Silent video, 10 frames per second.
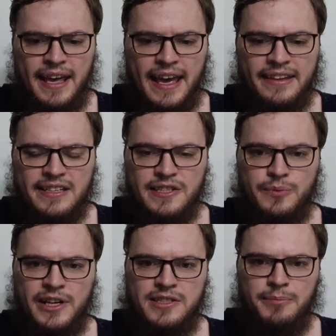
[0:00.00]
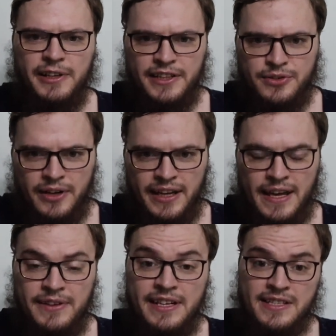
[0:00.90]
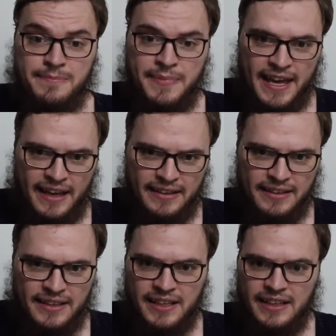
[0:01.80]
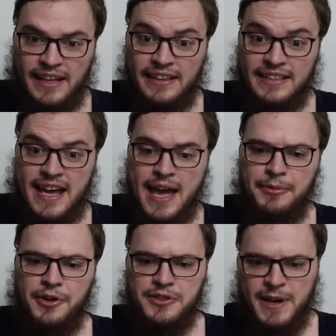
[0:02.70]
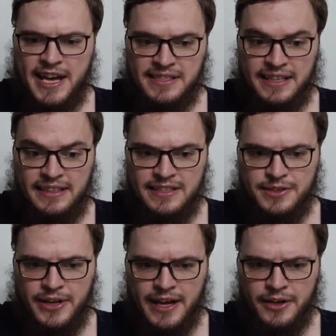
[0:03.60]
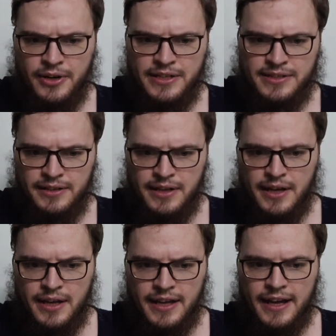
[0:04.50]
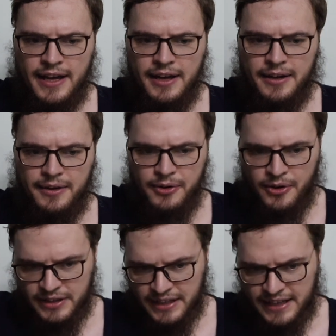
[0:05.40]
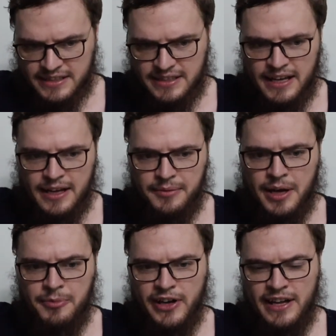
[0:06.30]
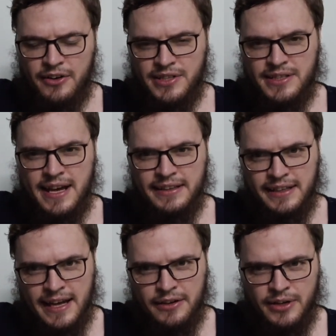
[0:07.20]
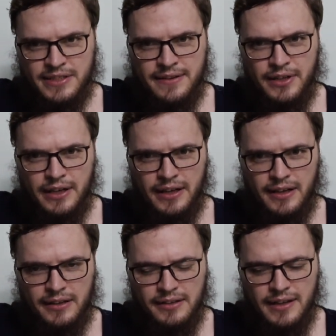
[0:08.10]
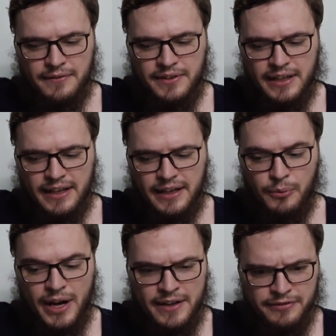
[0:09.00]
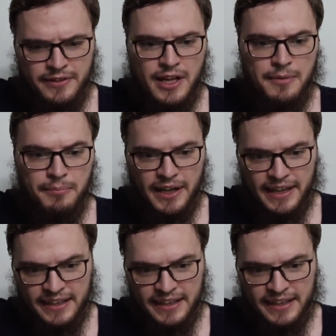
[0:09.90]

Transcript: And this is what is obligatory. If he doesn't pay it, and the time goes past in these two categories, or in the next couple categories, not the categories of the wife, but